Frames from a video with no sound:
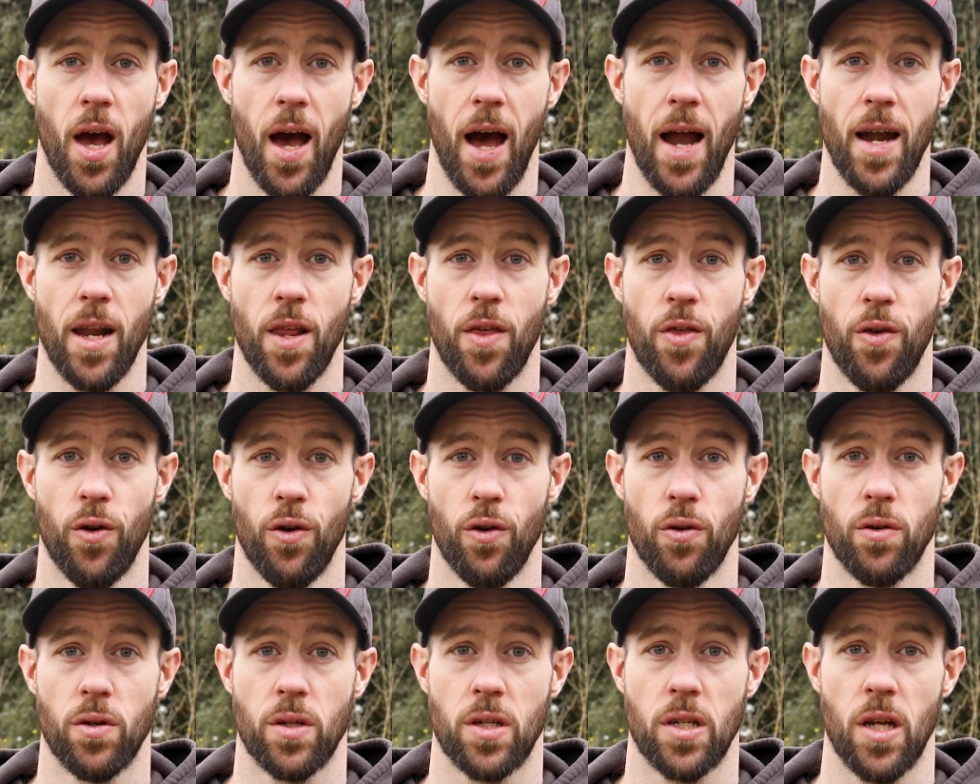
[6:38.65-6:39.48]
Any
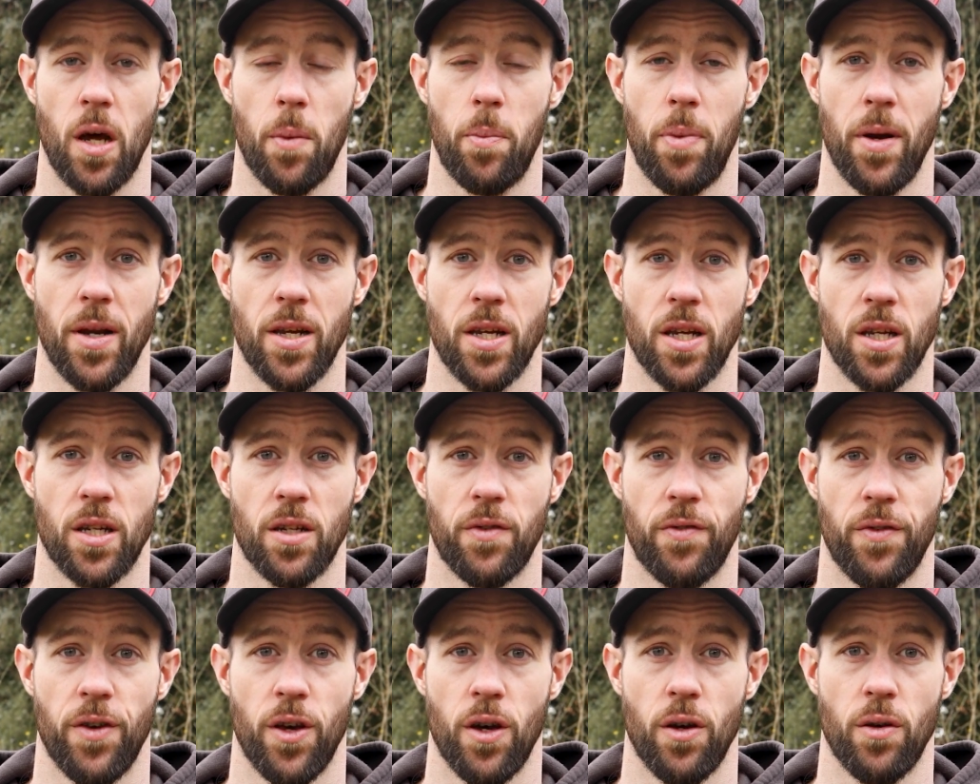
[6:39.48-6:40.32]
thoughts, opinions,
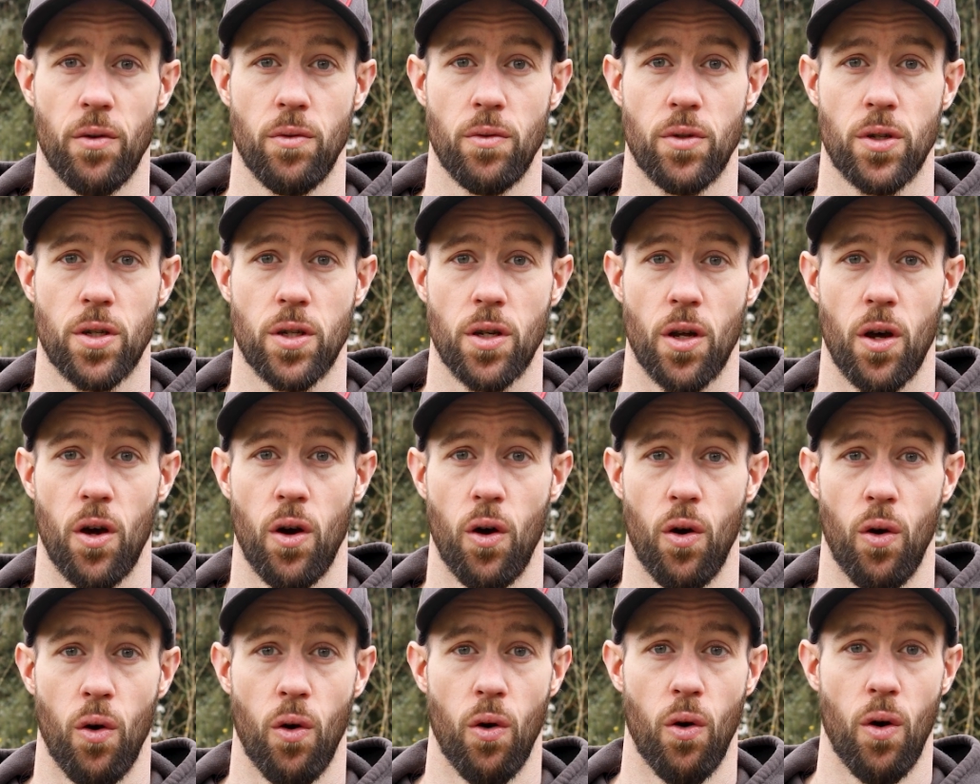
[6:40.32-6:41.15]
views,
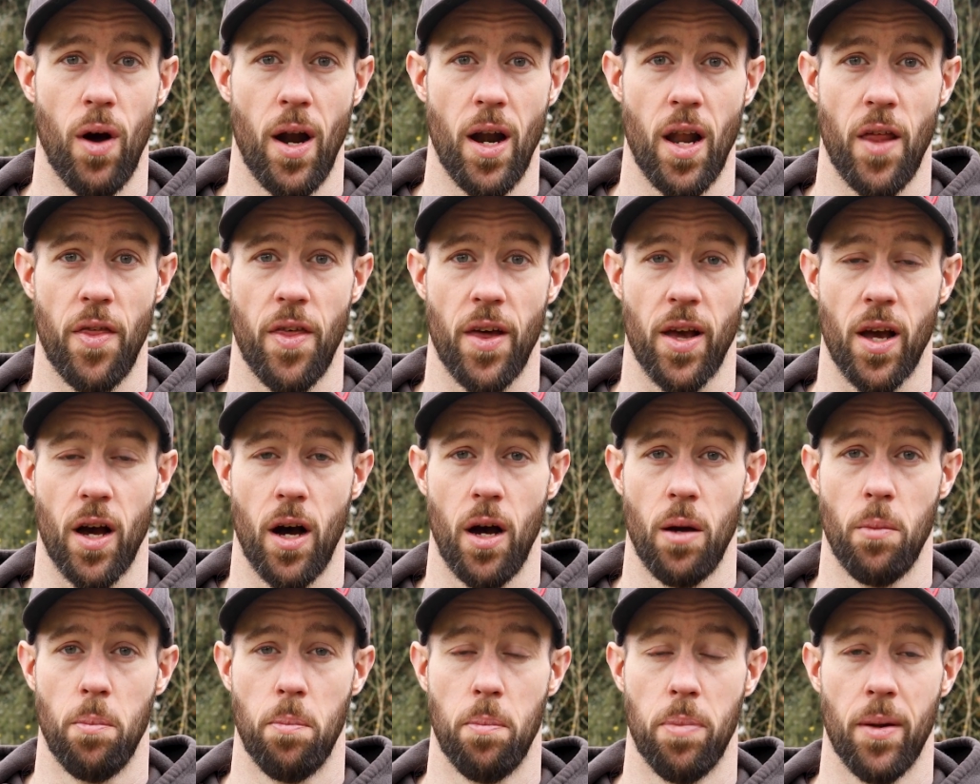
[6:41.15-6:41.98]
or anything
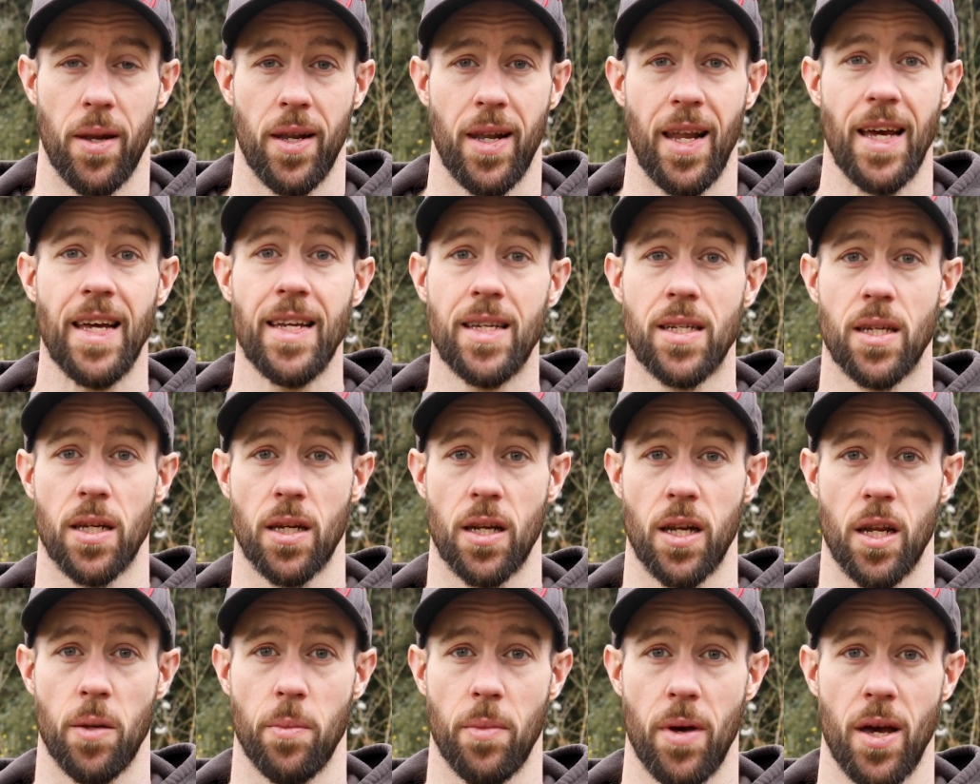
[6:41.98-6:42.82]
I
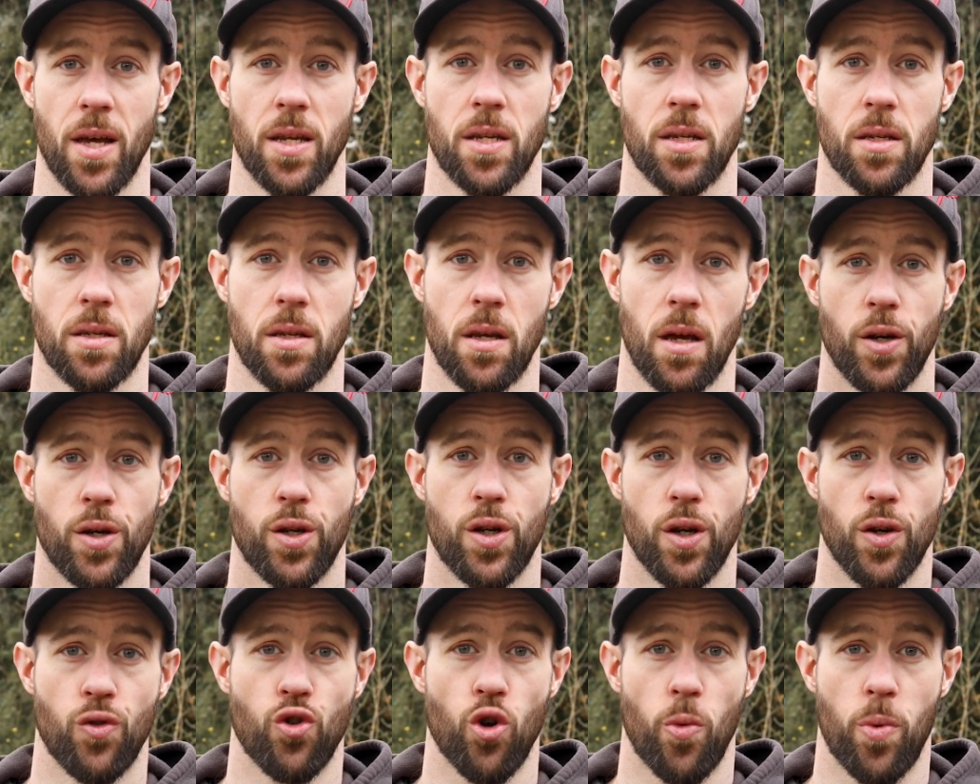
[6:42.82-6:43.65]
blatantly missed,
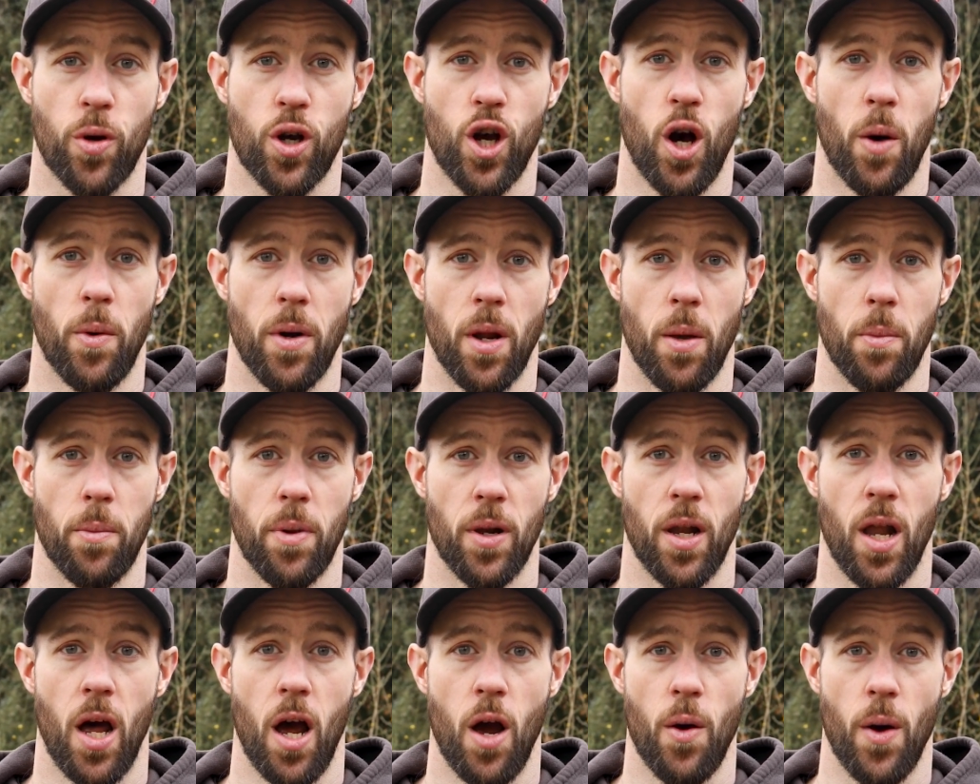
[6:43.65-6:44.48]
do drop a comment in
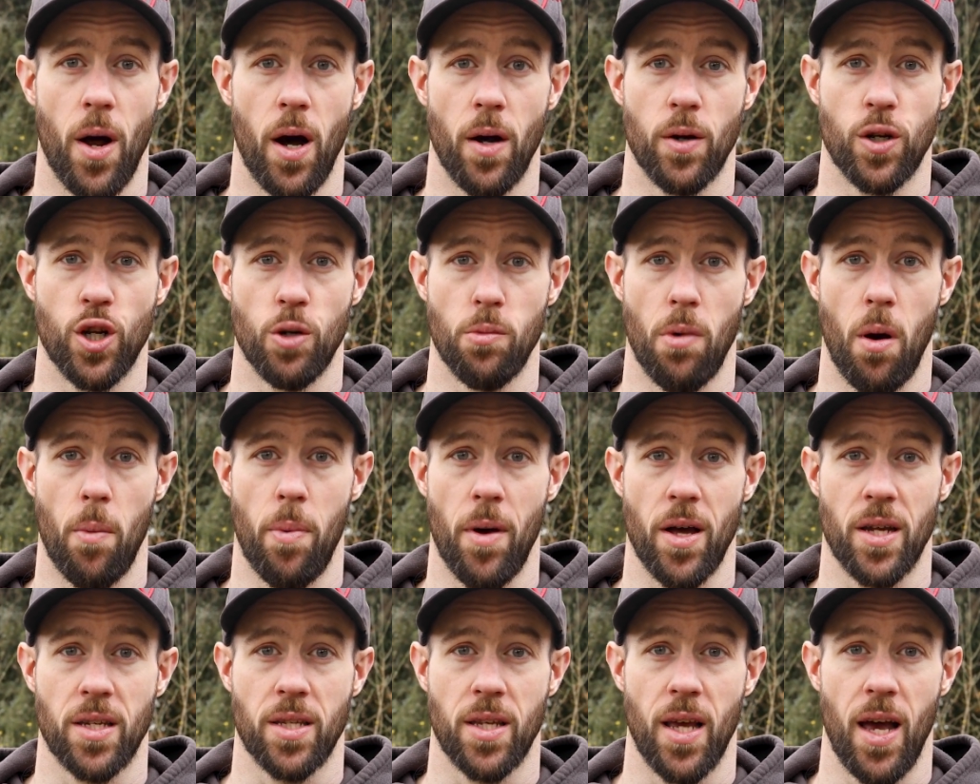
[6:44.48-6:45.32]
below. I'll do my
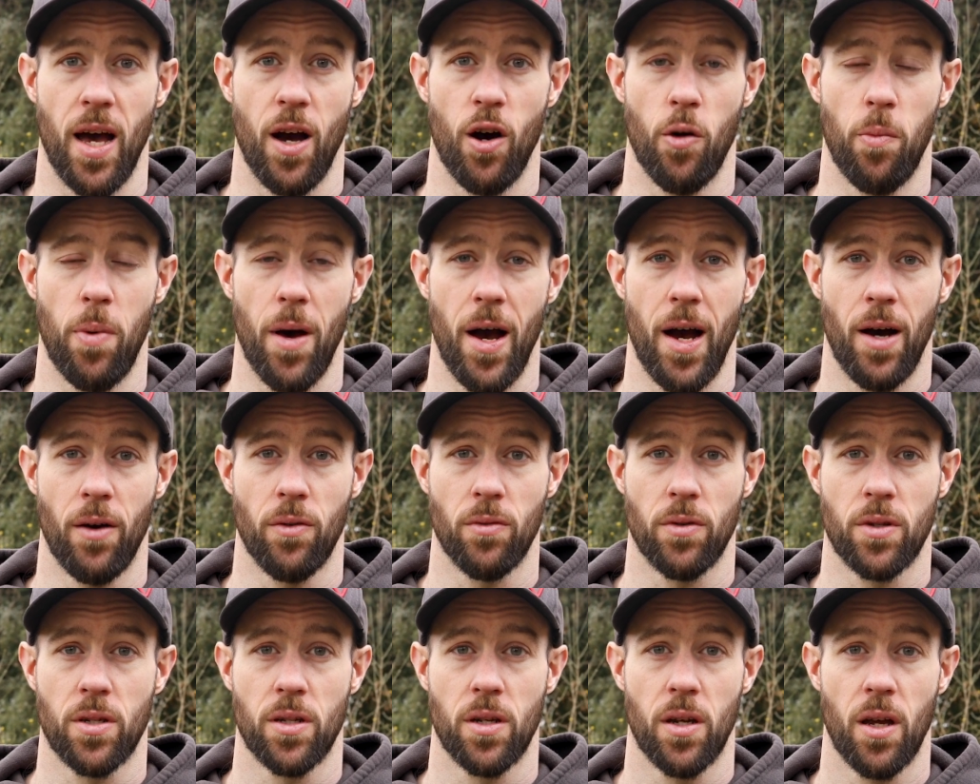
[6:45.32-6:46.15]
best to help
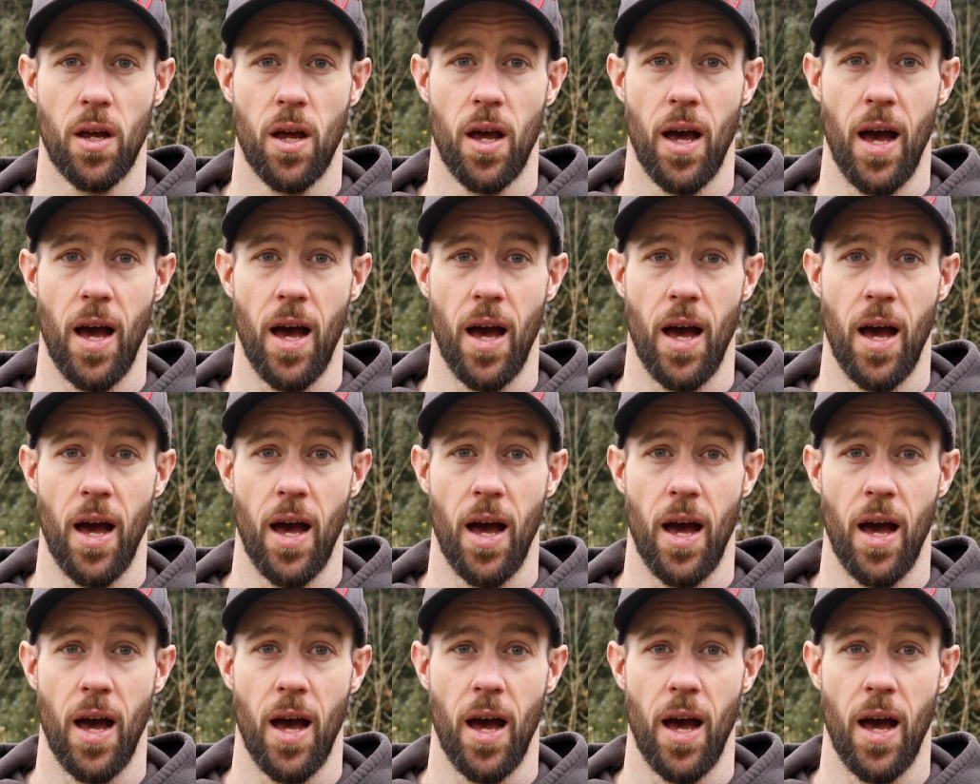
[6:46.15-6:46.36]
out.